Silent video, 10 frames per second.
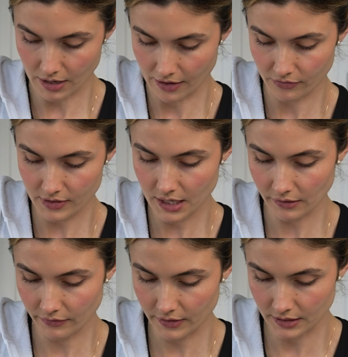Okay, I think
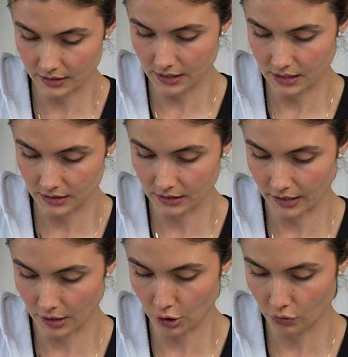this is
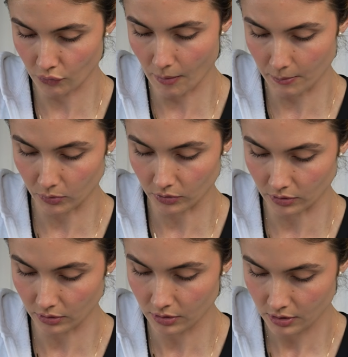like a
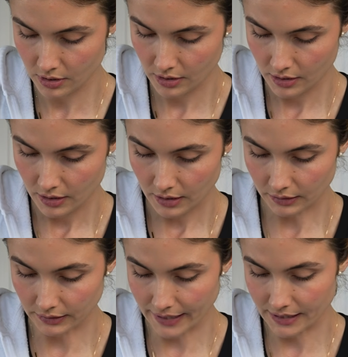
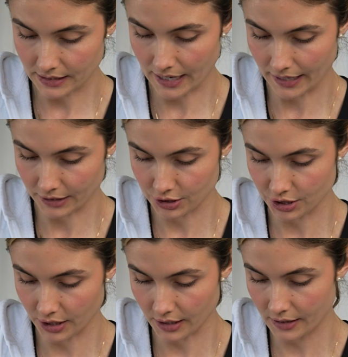crumble-like
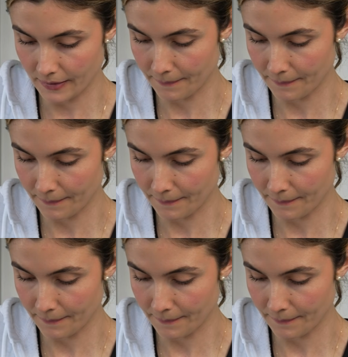texture.